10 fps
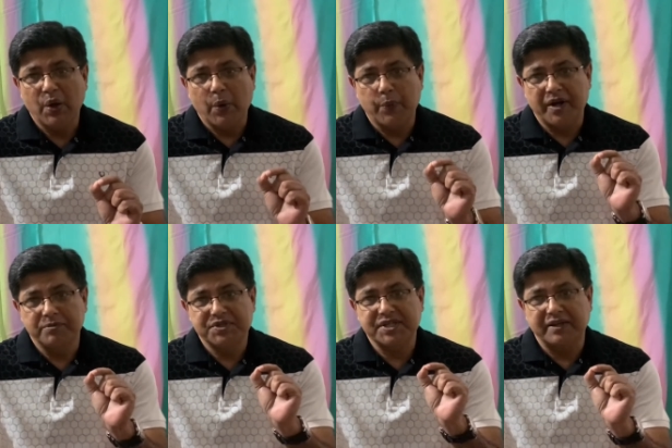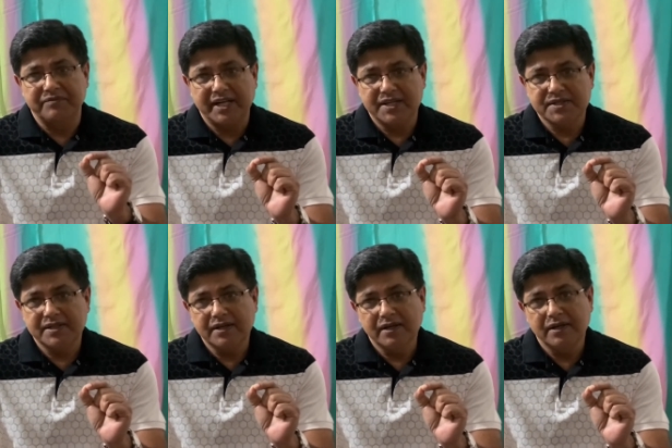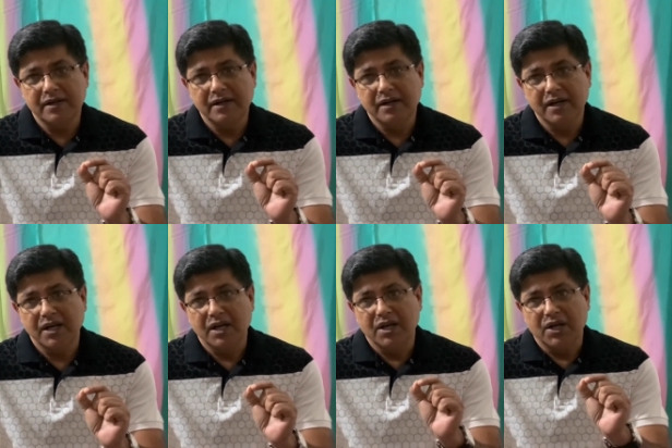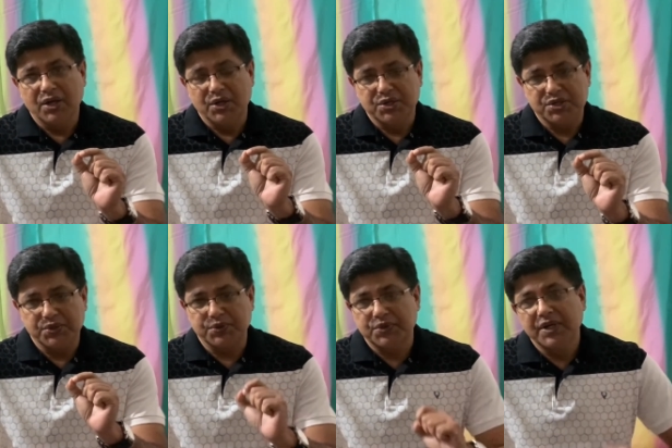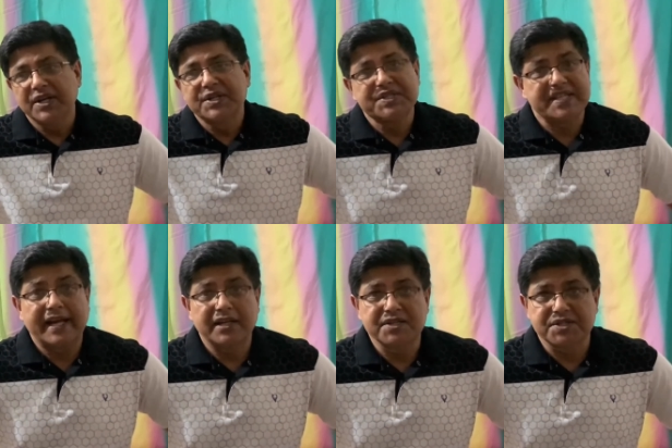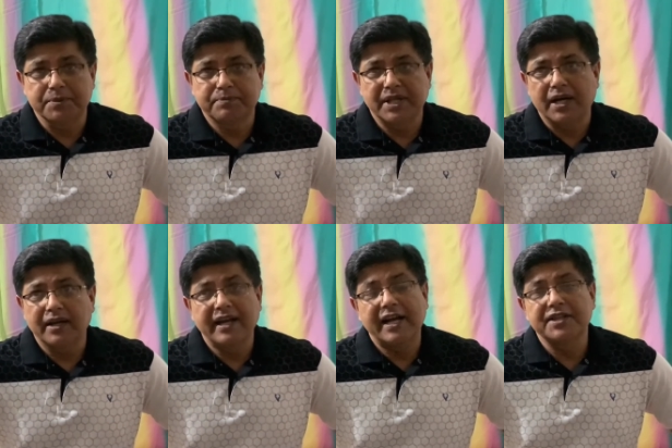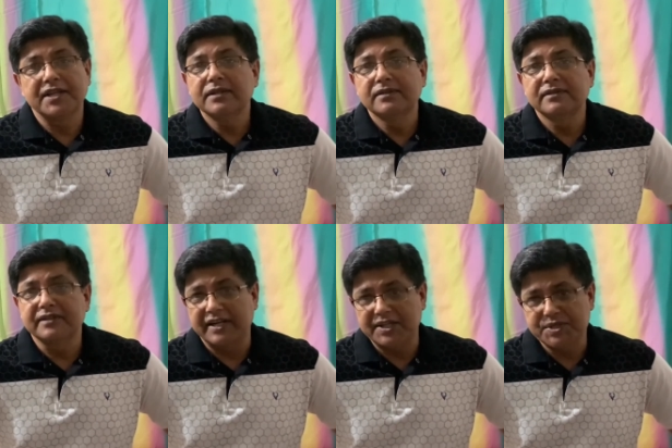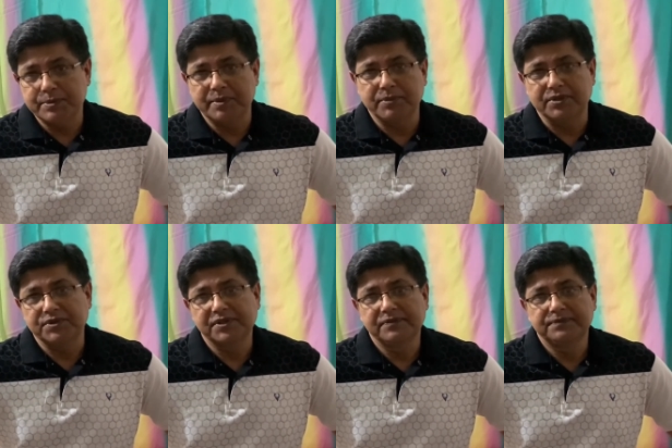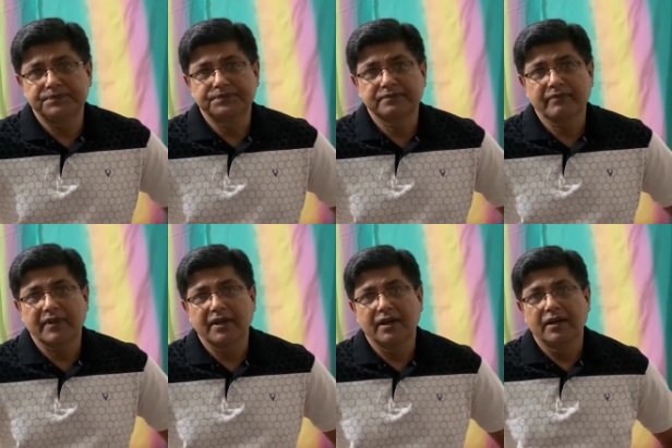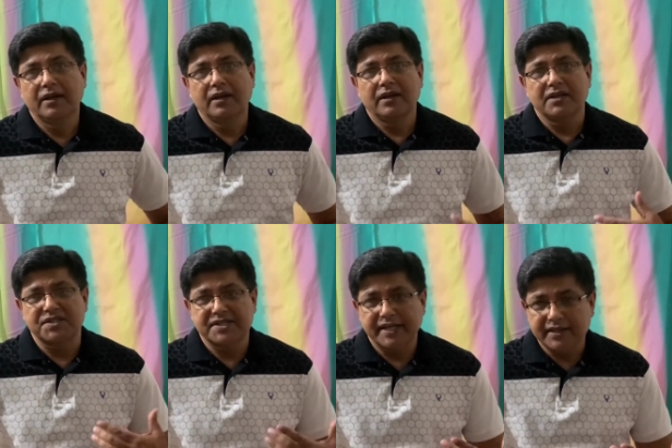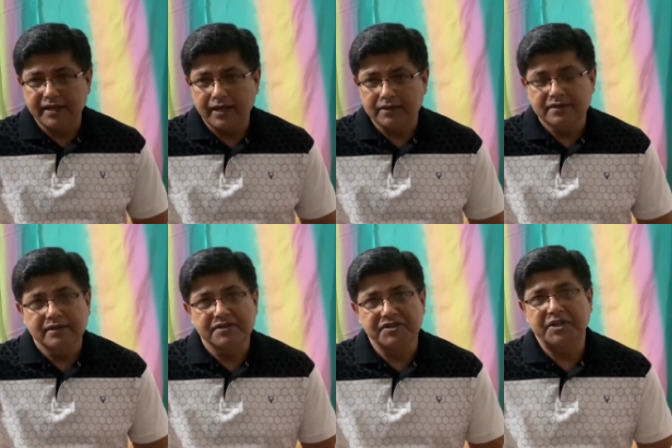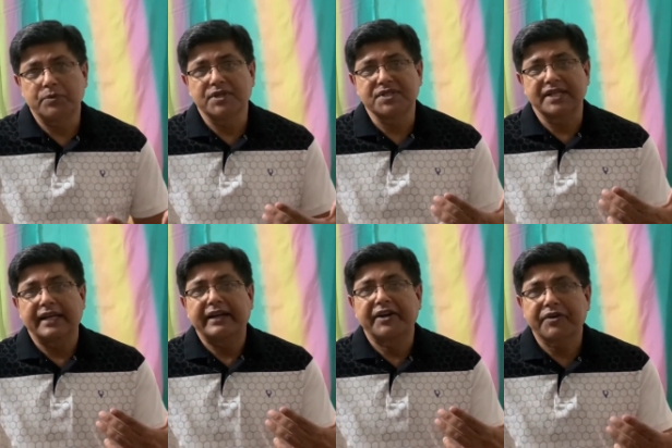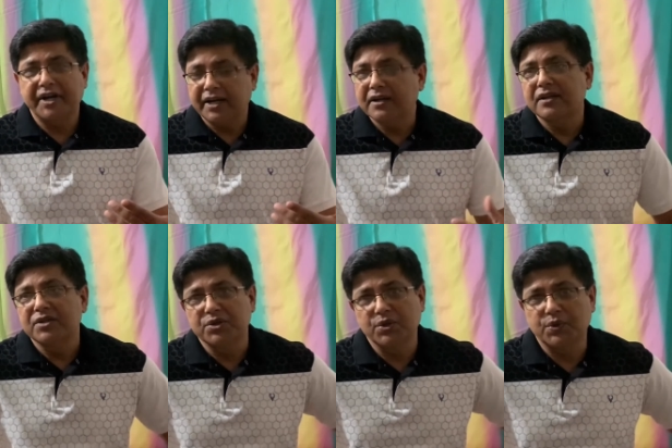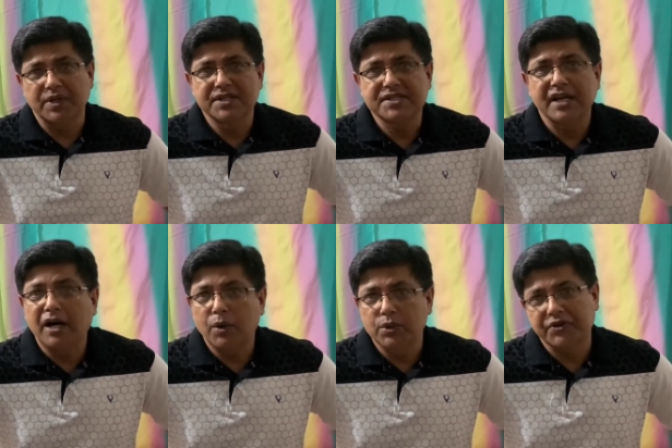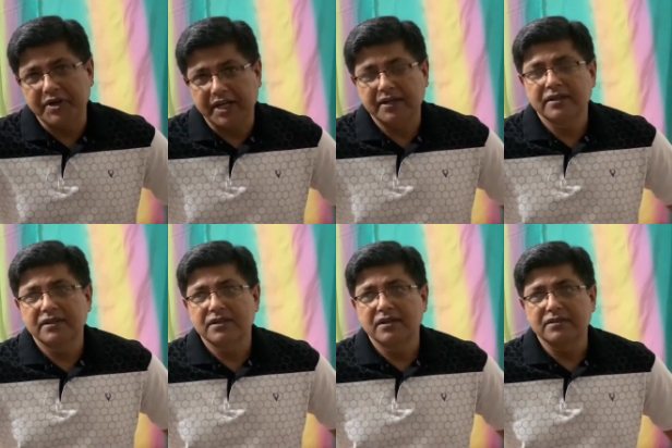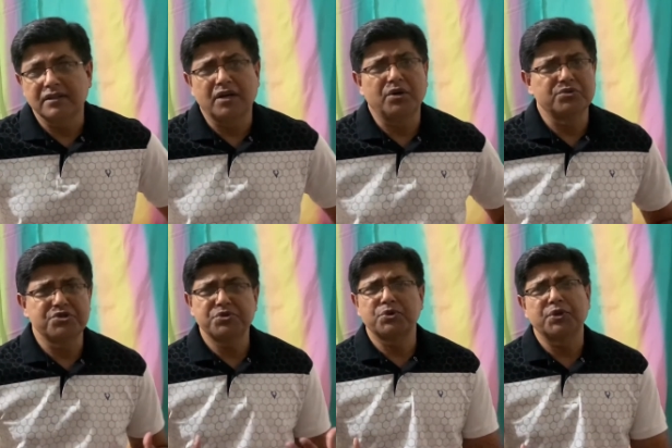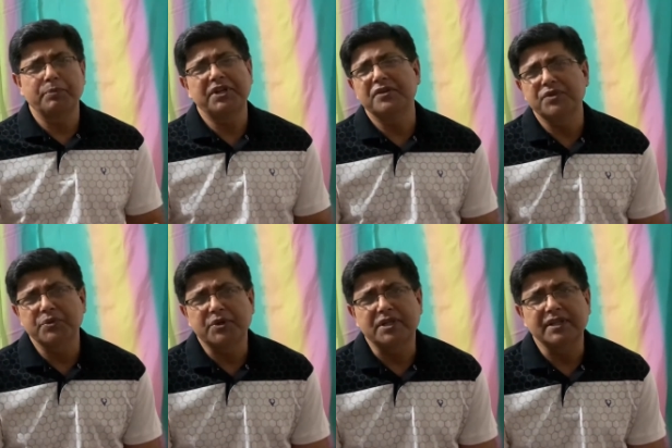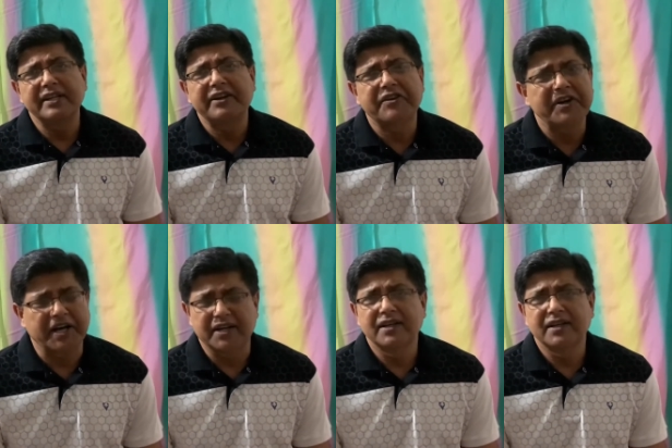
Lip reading: where Mr. Ebenezer should send his reply and the ransom amount. He said that there was a creek known as Owl Creek. Now, do you know the meaning of the word creek?